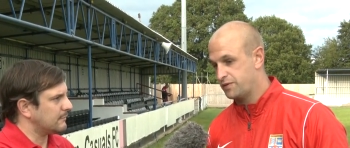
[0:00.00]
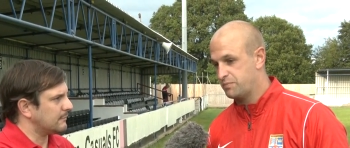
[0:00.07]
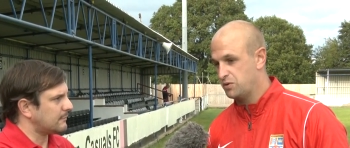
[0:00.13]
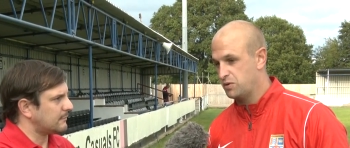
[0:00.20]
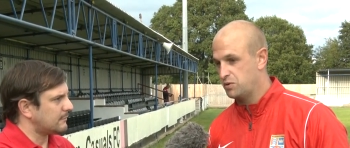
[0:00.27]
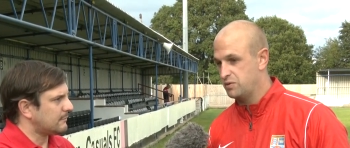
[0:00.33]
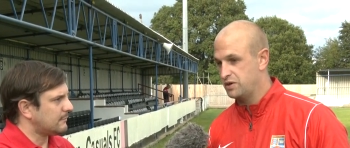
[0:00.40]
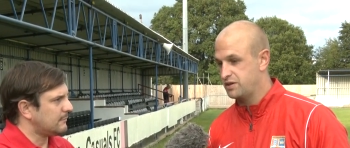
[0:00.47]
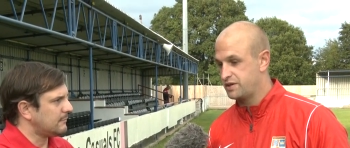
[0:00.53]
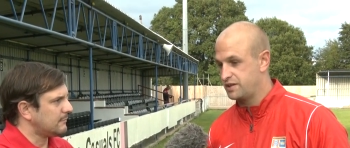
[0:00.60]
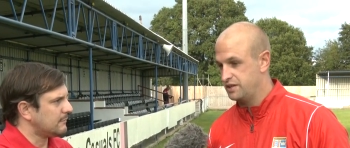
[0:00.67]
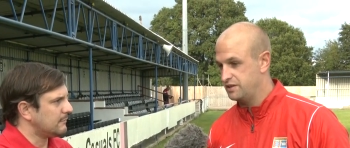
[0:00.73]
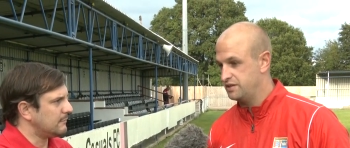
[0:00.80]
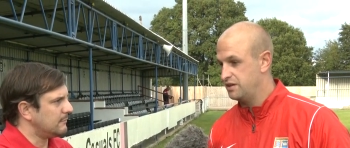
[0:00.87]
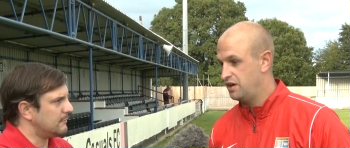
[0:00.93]
Speaker 1: the ball, we're
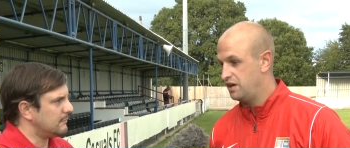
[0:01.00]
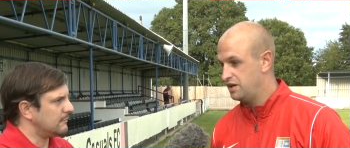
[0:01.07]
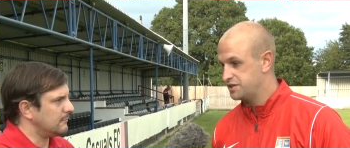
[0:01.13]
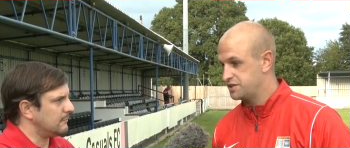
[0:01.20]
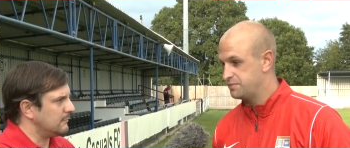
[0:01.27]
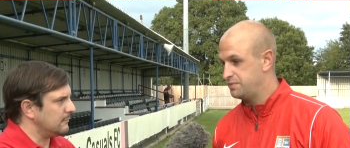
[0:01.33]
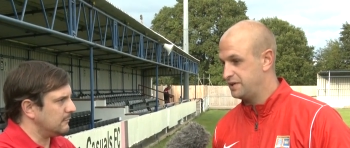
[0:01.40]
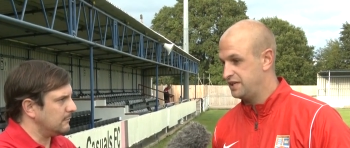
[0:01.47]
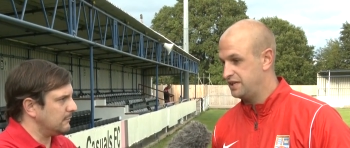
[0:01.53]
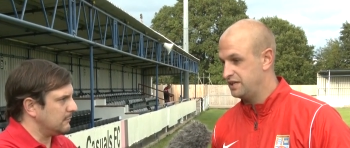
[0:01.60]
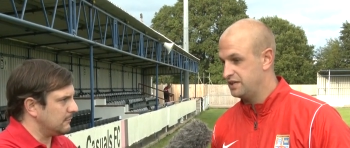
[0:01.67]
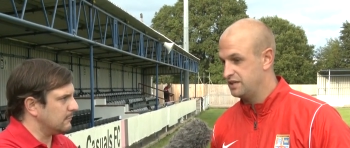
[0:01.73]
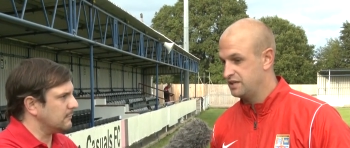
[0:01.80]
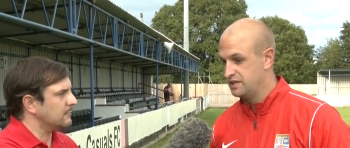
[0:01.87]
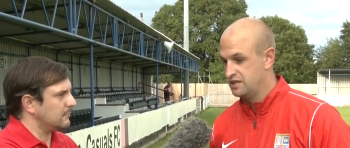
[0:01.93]
looking hard to beat.
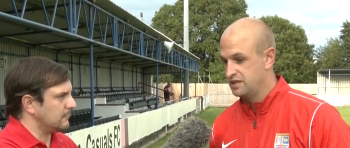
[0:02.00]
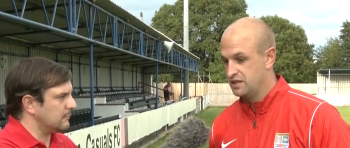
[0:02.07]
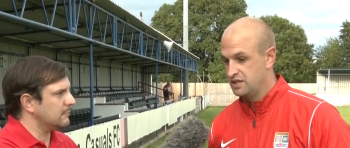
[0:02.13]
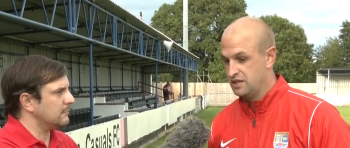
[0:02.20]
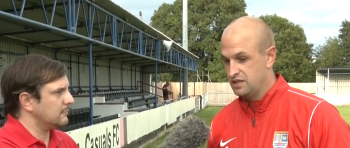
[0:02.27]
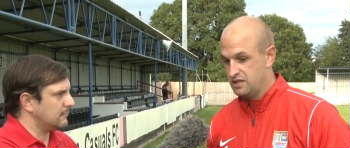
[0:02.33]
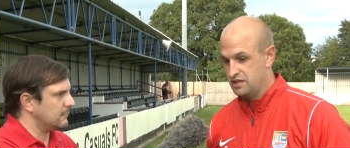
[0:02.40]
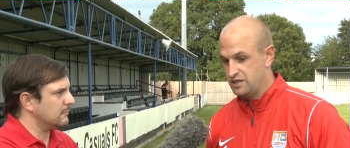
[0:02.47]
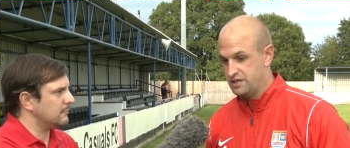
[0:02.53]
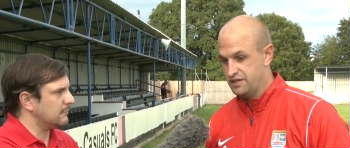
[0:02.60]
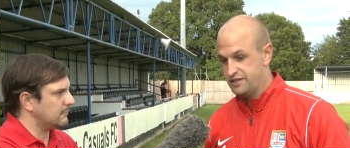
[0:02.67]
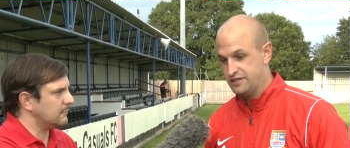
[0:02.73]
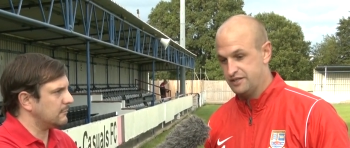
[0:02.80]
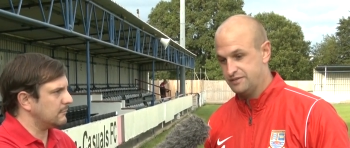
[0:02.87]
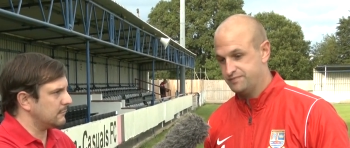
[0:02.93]

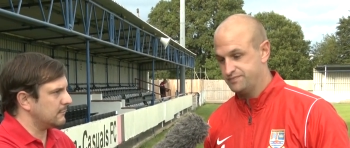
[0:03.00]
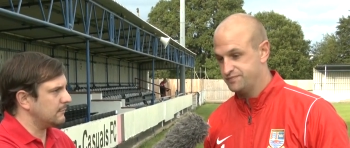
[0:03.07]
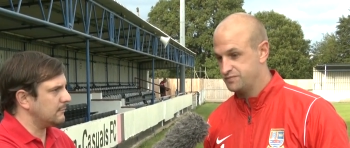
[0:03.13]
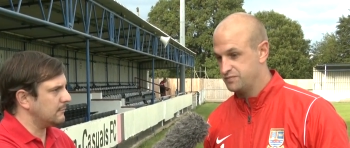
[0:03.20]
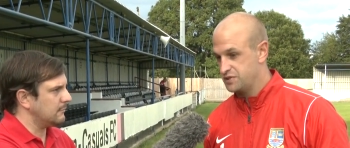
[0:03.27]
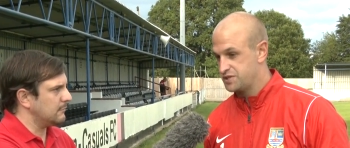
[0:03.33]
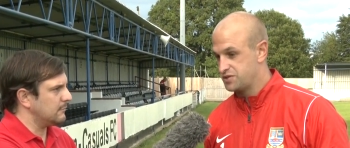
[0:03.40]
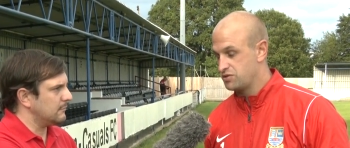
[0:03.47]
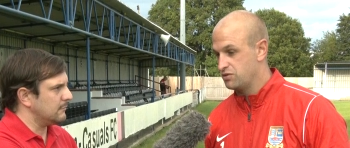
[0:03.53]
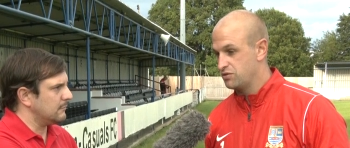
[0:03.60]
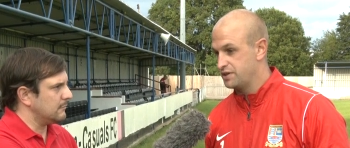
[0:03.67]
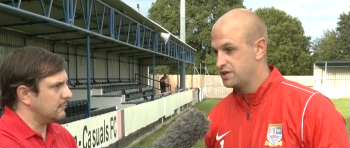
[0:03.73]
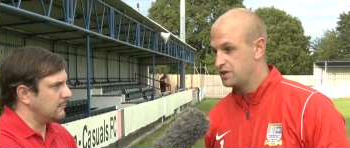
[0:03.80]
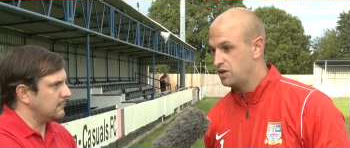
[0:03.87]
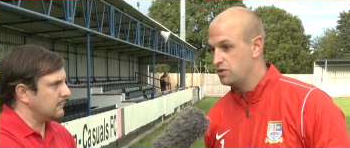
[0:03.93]
Um, we're
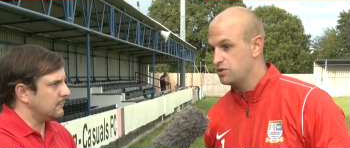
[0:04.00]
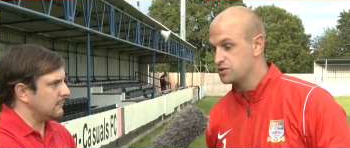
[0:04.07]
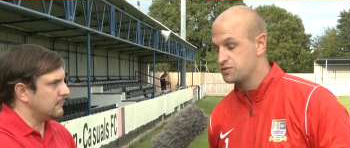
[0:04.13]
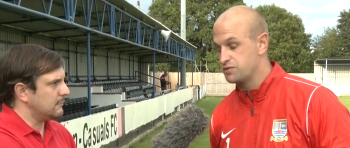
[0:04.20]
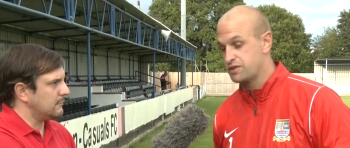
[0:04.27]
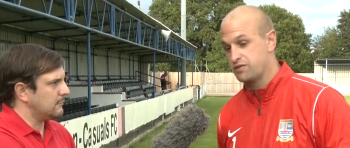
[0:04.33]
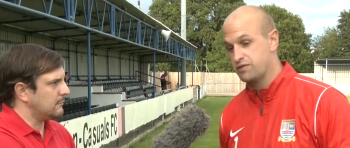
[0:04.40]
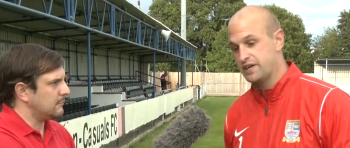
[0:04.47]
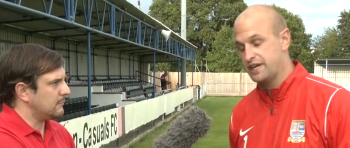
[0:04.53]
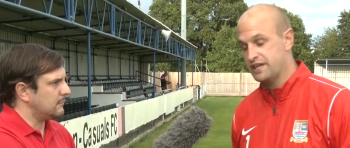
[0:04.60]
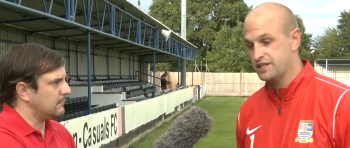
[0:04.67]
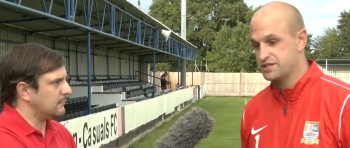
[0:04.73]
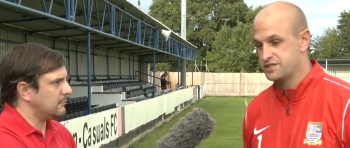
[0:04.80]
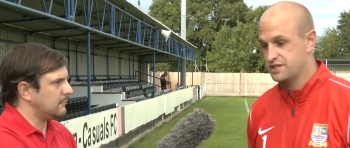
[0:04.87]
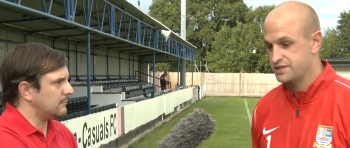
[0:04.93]
scoring goals, we're creating
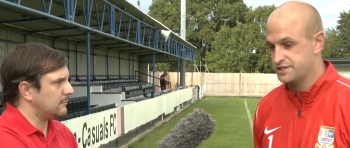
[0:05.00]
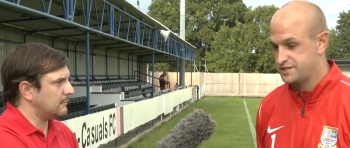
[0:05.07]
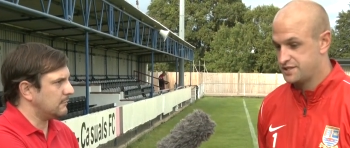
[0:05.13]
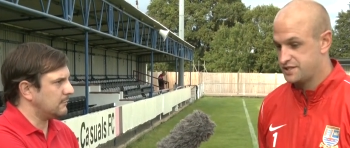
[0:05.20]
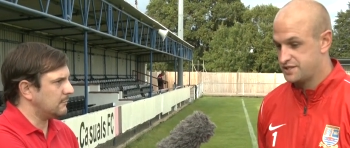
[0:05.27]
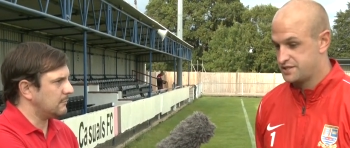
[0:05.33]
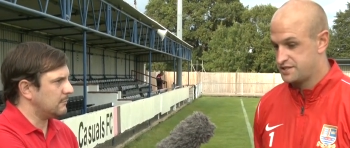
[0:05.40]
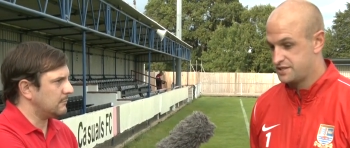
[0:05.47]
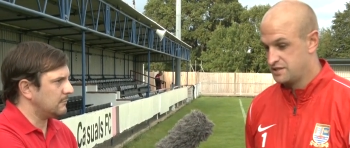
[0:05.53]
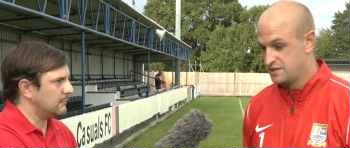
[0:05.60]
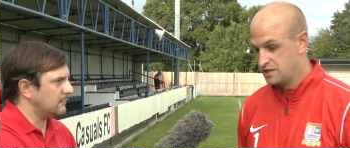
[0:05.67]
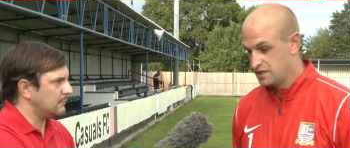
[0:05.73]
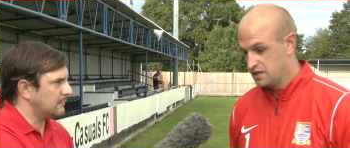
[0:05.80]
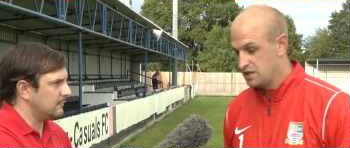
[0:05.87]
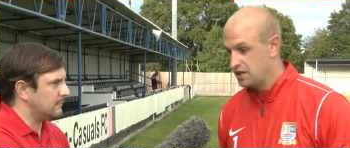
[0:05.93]
chances
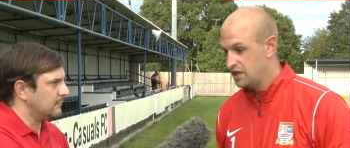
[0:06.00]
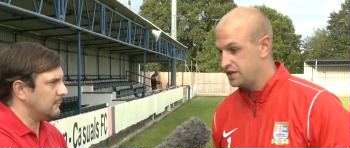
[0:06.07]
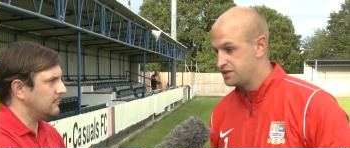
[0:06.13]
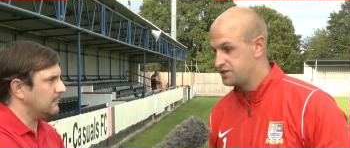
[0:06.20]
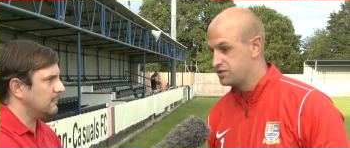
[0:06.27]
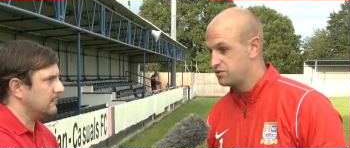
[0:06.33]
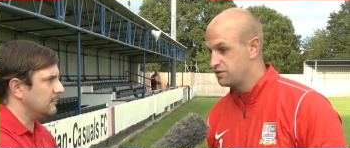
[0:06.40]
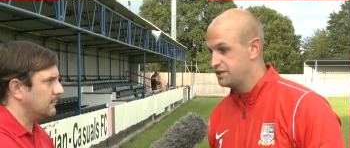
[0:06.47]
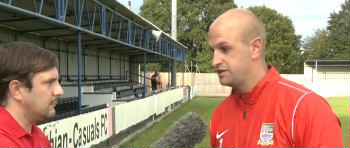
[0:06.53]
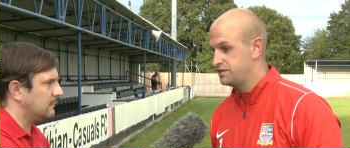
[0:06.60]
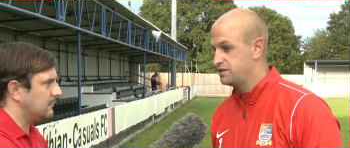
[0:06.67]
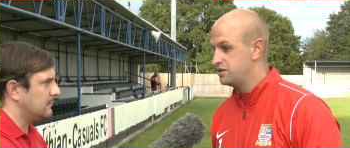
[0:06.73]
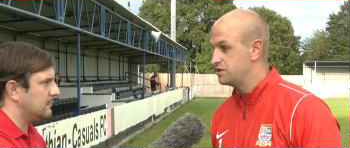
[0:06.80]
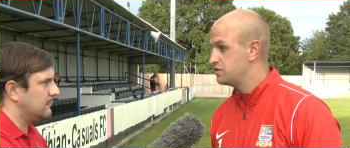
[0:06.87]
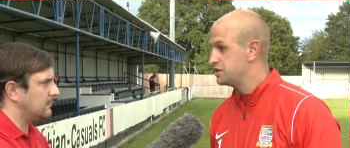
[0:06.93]
and it's a joy,
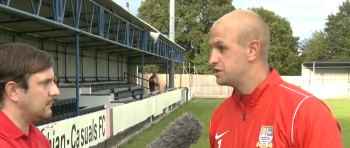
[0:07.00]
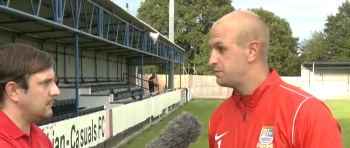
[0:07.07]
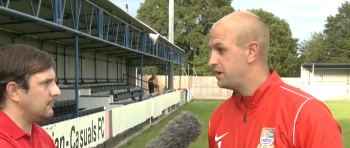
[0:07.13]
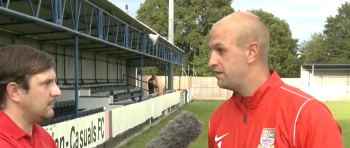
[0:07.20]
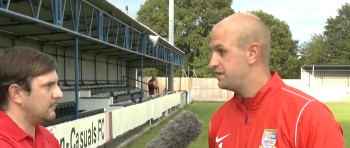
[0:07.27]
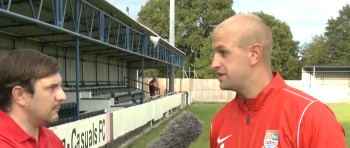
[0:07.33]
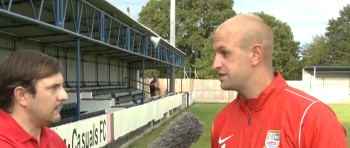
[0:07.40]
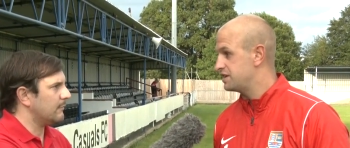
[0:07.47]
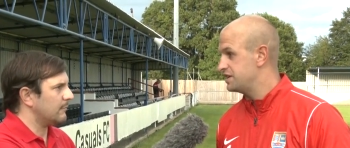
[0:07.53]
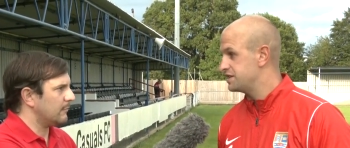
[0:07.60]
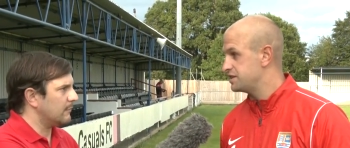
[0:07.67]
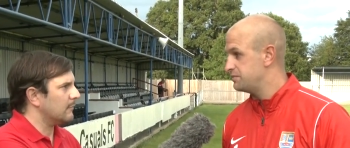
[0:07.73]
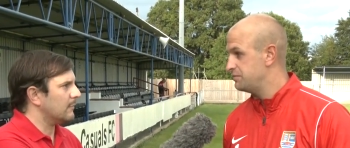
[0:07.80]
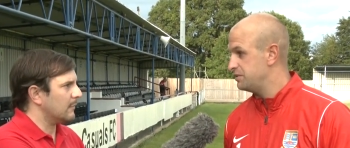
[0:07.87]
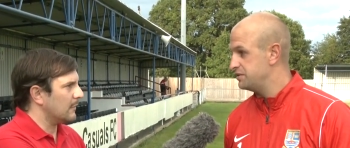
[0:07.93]
a joy to play with these guys at
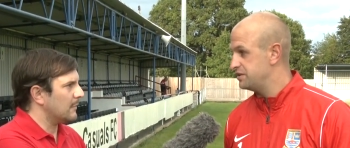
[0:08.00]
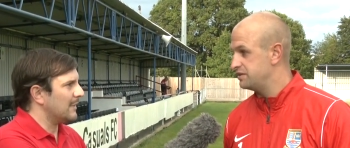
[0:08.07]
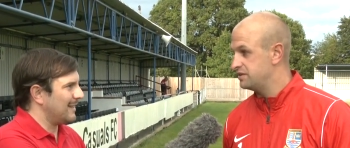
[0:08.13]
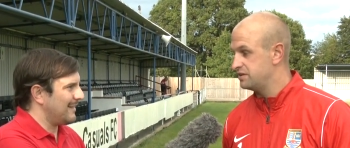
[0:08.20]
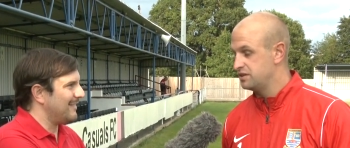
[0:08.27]
the moment.